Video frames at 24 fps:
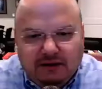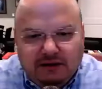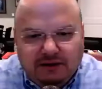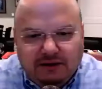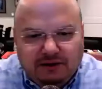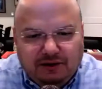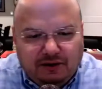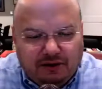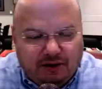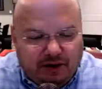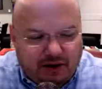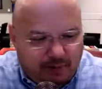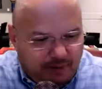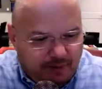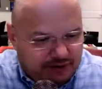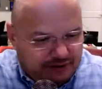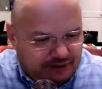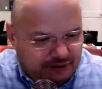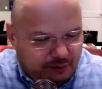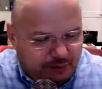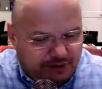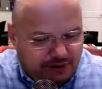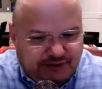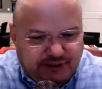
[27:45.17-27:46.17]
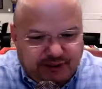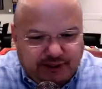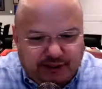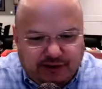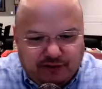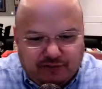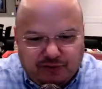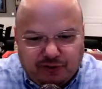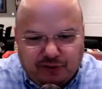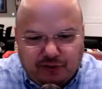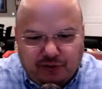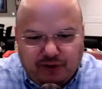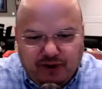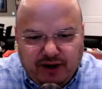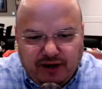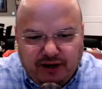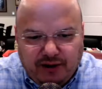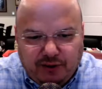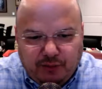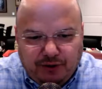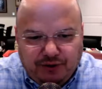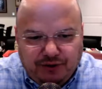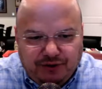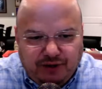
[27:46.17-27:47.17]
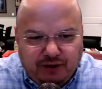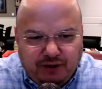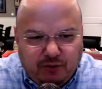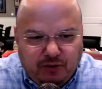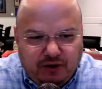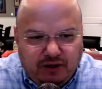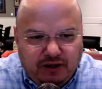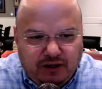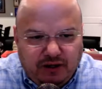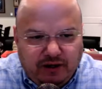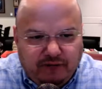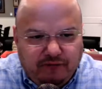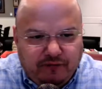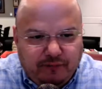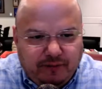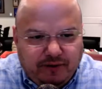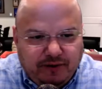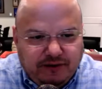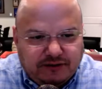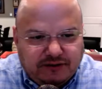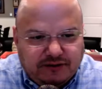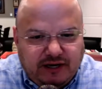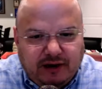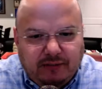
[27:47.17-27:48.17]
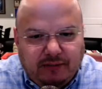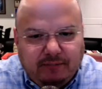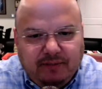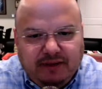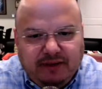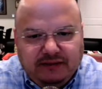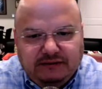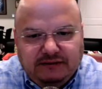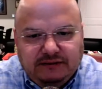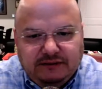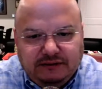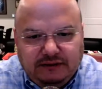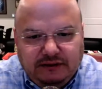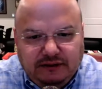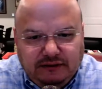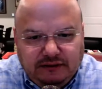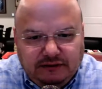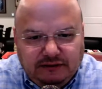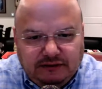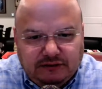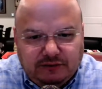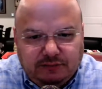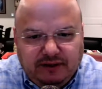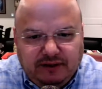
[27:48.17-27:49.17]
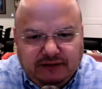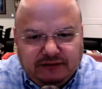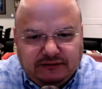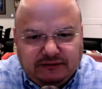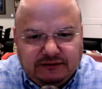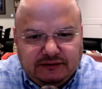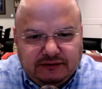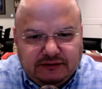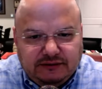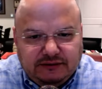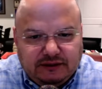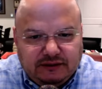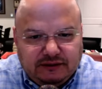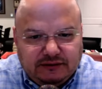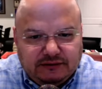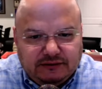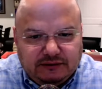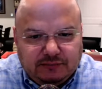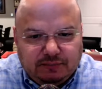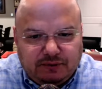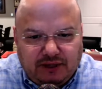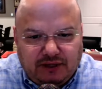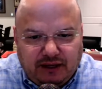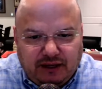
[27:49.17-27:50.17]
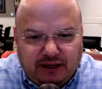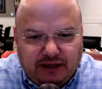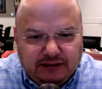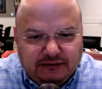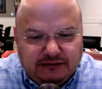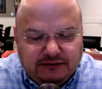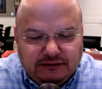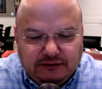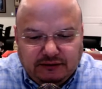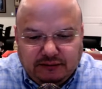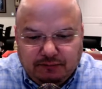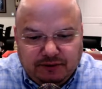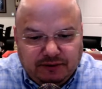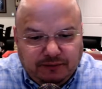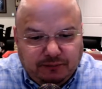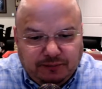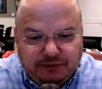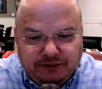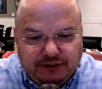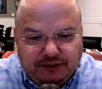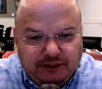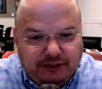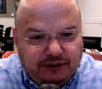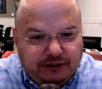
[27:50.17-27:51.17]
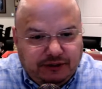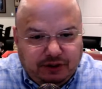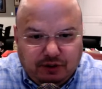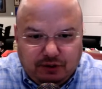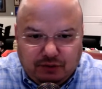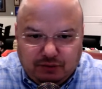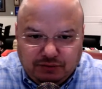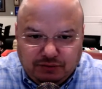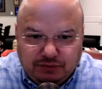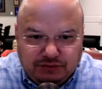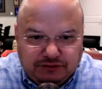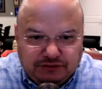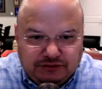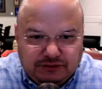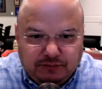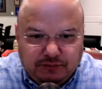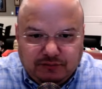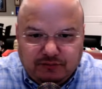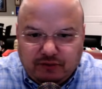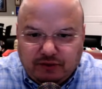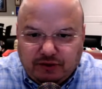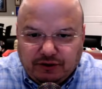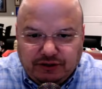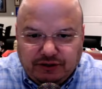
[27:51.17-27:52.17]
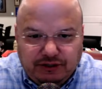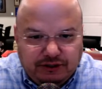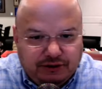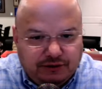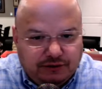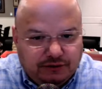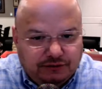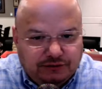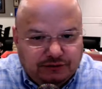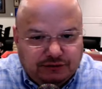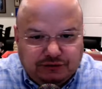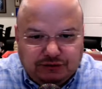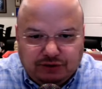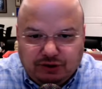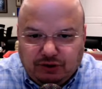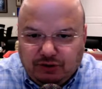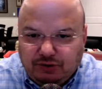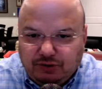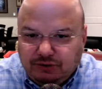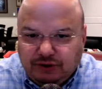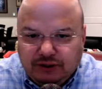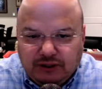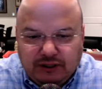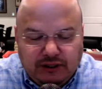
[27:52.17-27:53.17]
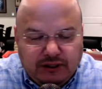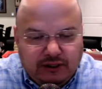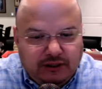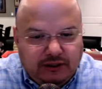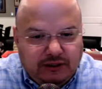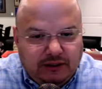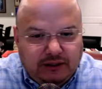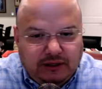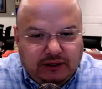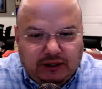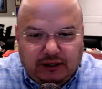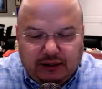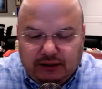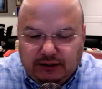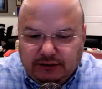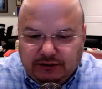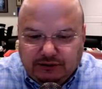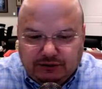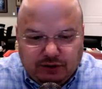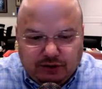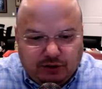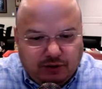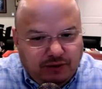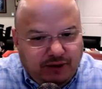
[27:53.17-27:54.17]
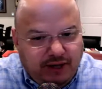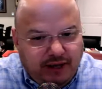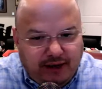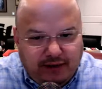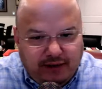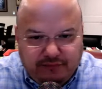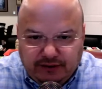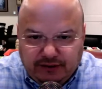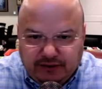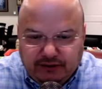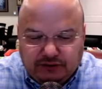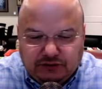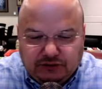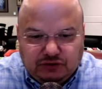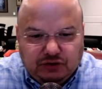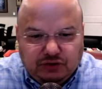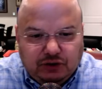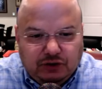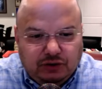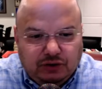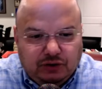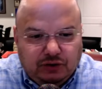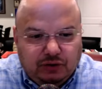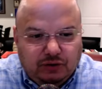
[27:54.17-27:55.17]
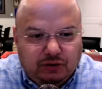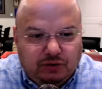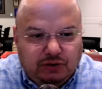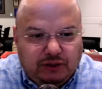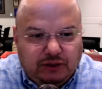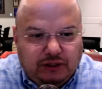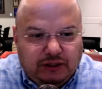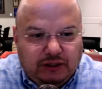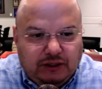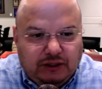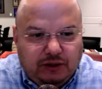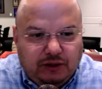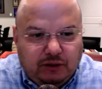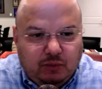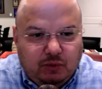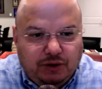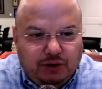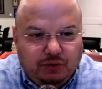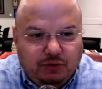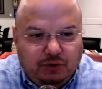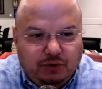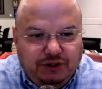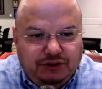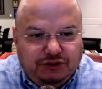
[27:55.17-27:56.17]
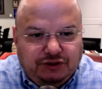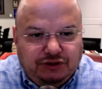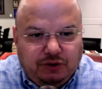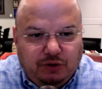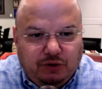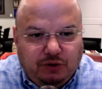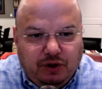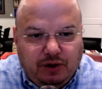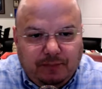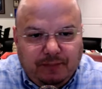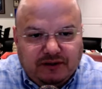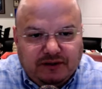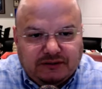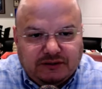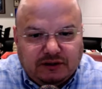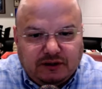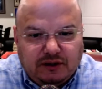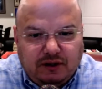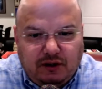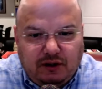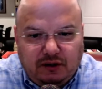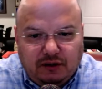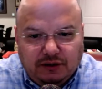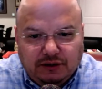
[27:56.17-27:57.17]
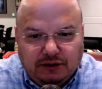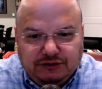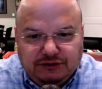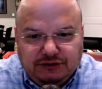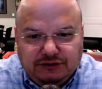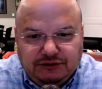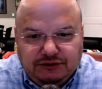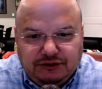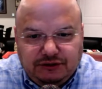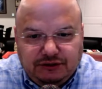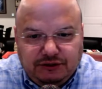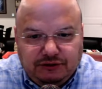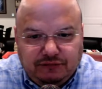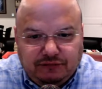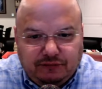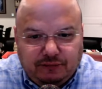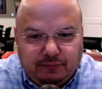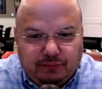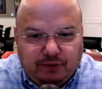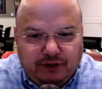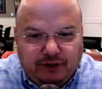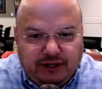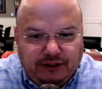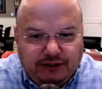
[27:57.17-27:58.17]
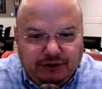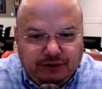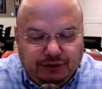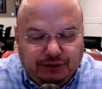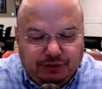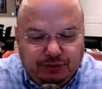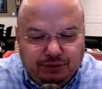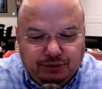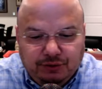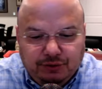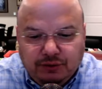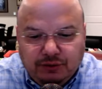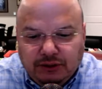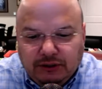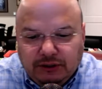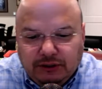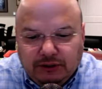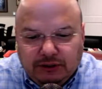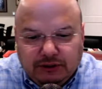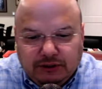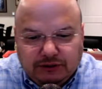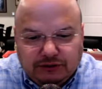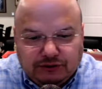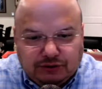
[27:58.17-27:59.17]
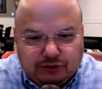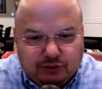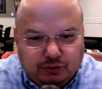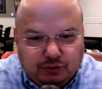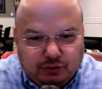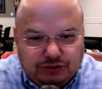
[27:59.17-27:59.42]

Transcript: You know, Hot Mustard, we take it for granted. We think, well, everybody's got basic needs or basic supplies, but they don't. Some of our kiddos don't have it. So when we show up as a college and deliver brand new school